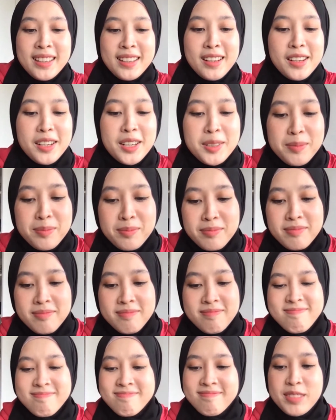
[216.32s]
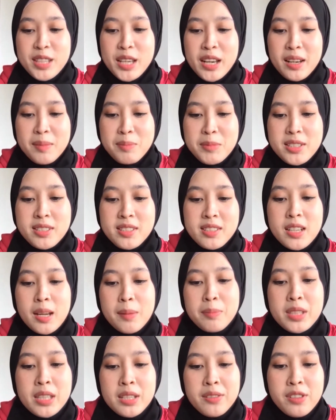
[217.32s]
I'm just
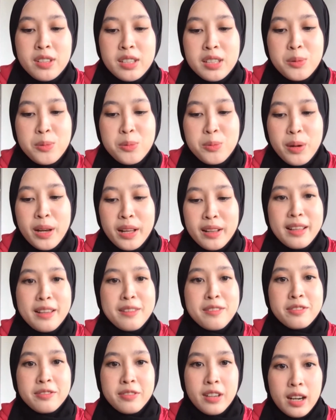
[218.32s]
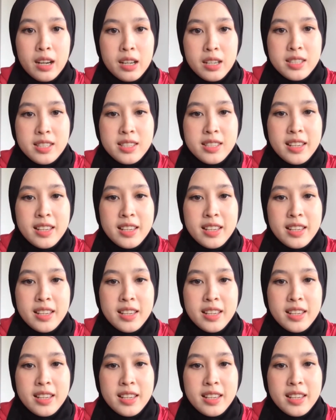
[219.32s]
adapting really well and fast.